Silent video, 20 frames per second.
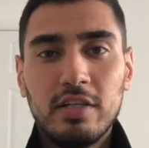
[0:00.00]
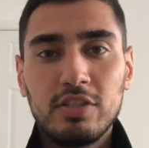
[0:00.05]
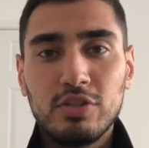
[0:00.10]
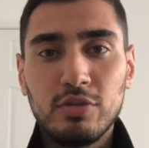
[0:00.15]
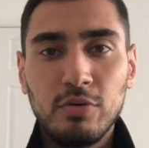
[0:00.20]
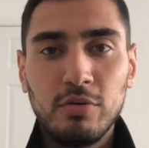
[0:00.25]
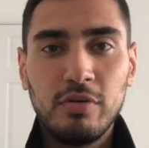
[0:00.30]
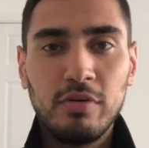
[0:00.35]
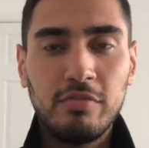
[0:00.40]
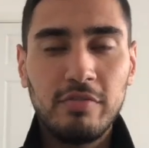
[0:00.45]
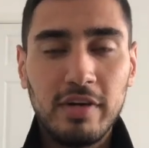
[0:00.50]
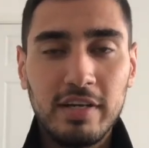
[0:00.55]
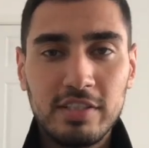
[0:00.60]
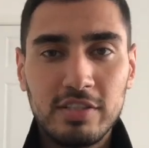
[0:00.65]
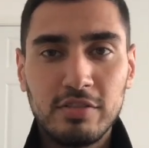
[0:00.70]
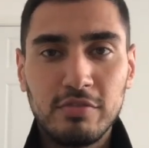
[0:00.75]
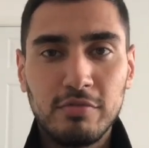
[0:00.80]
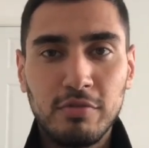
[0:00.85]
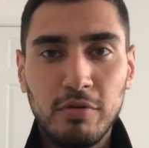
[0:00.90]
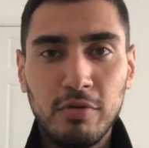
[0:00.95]
So
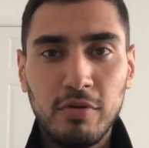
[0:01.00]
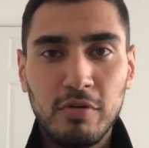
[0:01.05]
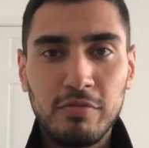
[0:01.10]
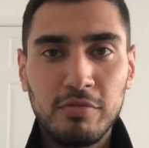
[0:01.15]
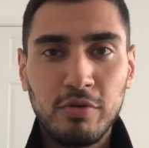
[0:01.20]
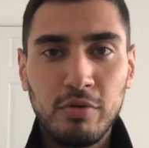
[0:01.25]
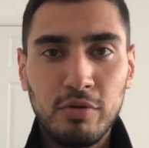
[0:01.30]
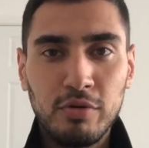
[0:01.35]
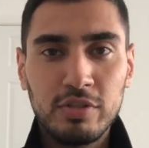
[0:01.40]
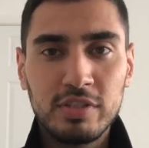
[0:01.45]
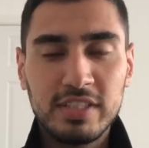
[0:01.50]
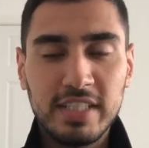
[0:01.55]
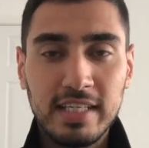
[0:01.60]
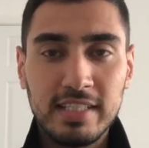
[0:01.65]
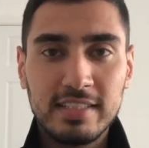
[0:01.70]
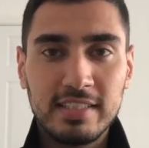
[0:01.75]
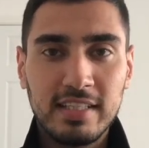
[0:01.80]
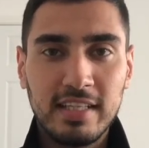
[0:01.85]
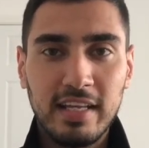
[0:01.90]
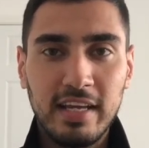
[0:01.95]
first of all, of course,
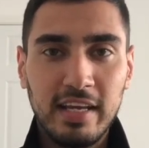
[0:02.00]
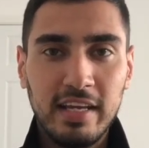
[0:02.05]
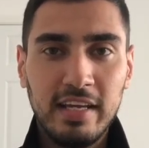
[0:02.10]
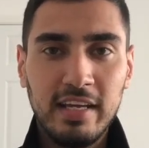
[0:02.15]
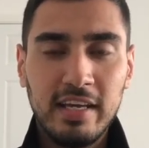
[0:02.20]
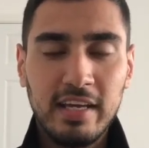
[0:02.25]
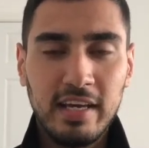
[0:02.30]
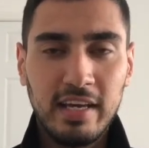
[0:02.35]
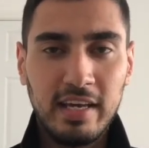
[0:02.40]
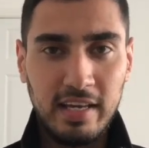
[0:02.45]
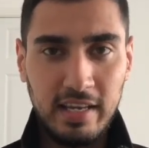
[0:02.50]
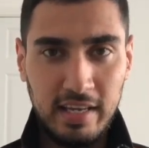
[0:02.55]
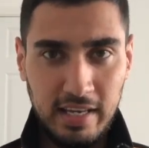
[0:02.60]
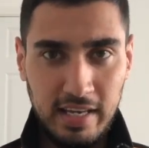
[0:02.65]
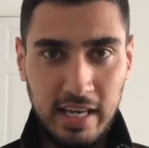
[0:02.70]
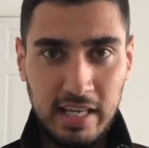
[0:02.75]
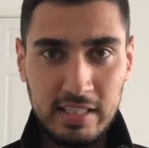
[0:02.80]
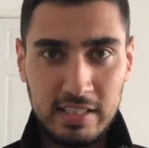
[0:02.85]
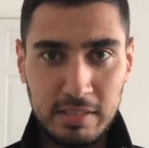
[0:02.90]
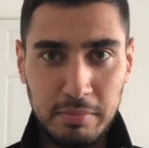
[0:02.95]
yesterday
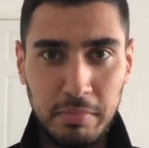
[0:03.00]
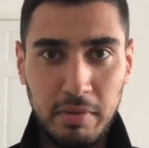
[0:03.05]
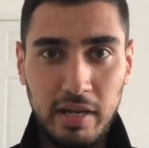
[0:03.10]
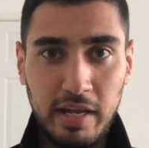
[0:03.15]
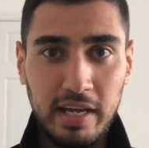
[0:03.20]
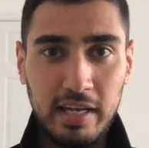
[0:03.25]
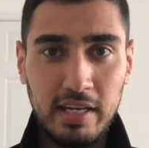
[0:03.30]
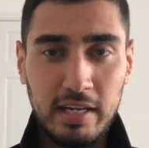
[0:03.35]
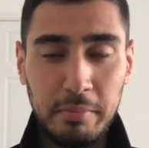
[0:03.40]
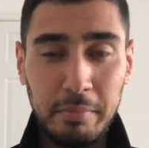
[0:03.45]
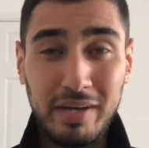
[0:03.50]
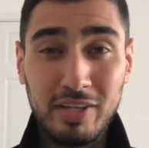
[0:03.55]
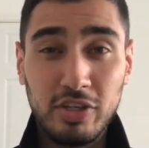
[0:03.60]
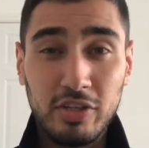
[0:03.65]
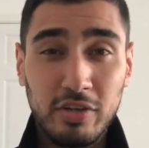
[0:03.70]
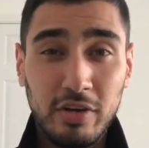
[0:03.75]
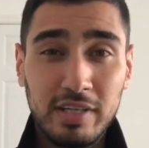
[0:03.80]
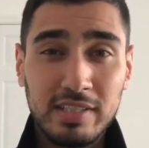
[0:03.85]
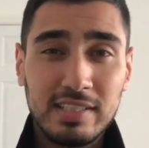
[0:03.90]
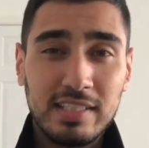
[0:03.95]
Inter played Man
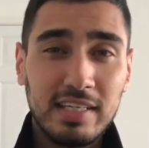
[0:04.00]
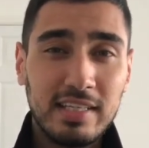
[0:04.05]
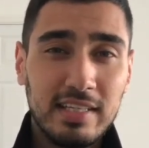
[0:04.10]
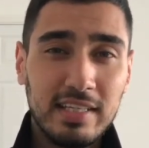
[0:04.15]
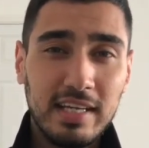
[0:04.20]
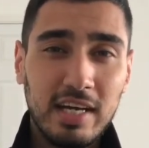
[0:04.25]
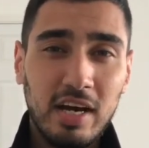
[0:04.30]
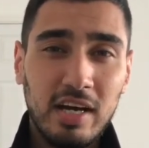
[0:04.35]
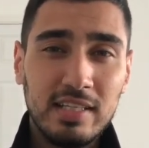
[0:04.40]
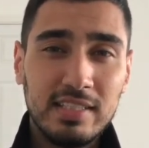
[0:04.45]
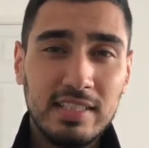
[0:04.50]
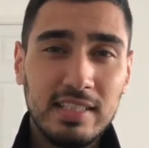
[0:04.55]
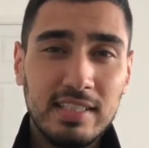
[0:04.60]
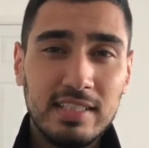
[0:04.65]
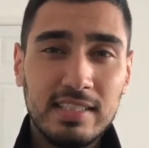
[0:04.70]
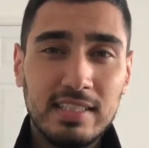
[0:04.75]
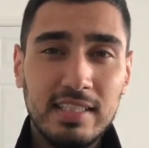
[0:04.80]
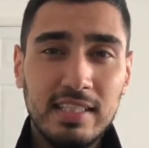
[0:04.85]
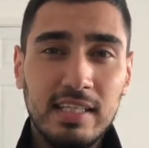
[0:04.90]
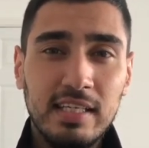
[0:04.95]
United in the
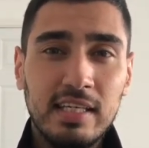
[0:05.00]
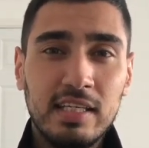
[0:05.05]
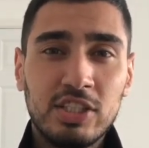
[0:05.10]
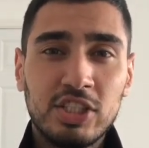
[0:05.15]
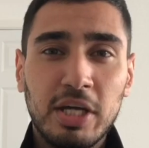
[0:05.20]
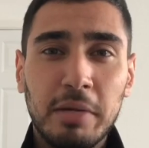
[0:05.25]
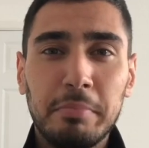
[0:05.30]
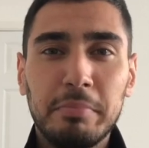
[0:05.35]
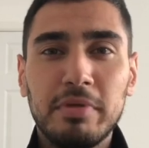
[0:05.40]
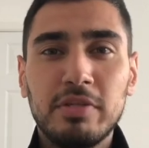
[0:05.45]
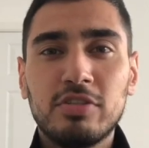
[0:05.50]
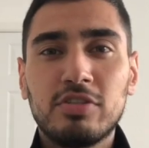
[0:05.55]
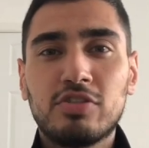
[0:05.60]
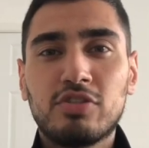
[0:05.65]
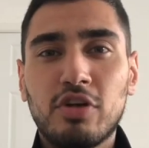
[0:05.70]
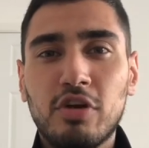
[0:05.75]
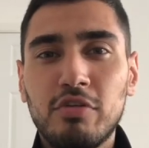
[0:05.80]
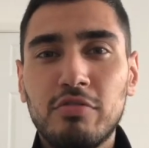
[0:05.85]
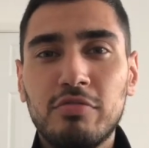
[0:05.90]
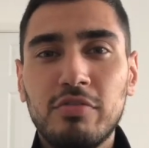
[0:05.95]
ICC Champions
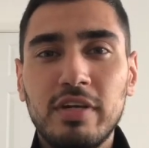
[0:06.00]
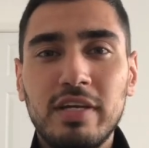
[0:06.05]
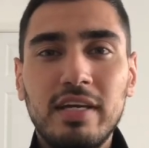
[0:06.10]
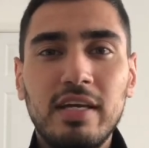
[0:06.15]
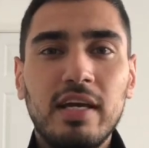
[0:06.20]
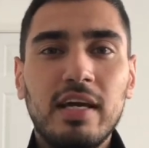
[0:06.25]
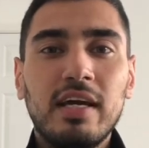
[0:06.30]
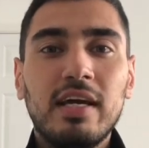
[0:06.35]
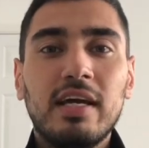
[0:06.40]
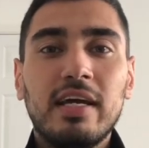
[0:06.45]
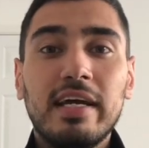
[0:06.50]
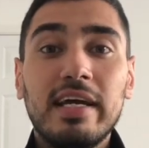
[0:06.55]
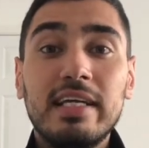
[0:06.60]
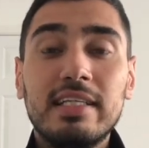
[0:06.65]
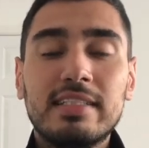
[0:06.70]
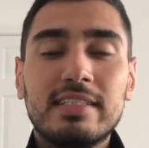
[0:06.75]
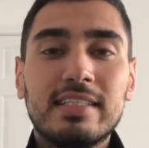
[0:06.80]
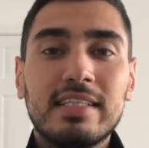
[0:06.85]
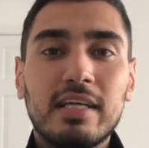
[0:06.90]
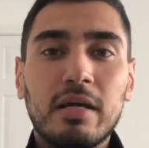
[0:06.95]
Trophy in
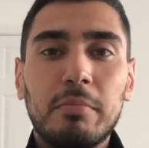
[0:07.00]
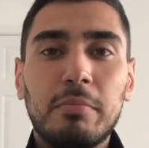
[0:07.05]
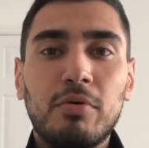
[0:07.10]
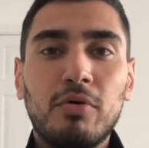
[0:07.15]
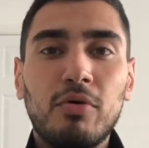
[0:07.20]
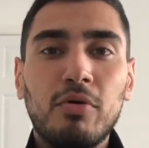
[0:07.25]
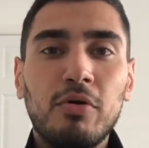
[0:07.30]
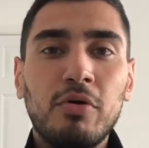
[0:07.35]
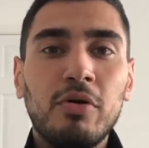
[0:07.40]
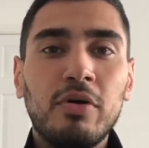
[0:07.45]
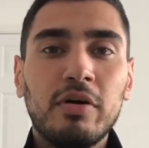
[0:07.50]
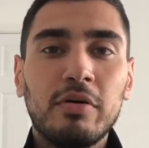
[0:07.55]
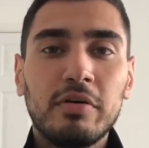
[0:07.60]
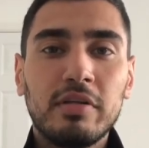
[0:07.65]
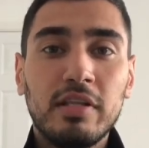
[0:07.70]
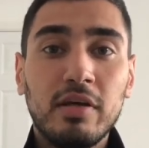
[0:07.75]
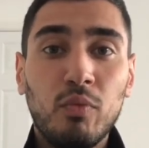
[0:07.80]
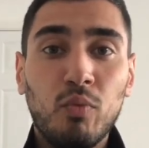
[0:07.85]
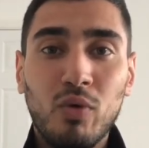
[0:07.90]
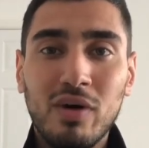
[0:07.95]
Singapore
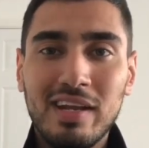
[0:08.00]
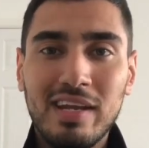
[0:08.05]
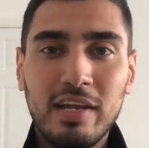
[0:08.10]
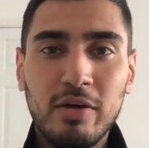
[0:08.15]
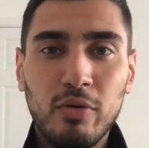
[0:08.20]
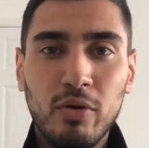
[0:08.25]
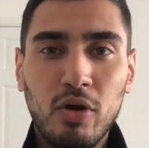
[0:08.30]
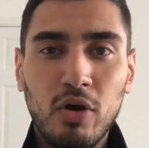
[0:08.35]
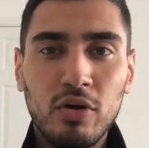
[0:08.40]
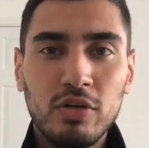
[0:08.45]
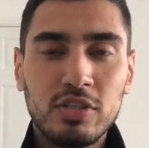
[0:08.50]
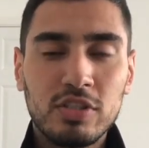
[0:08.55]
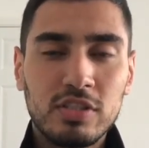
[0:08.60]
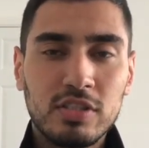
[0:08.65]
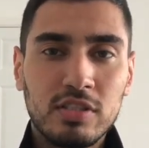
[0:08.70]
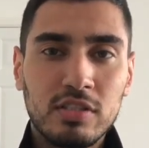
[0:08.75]
with a 1-0 loss.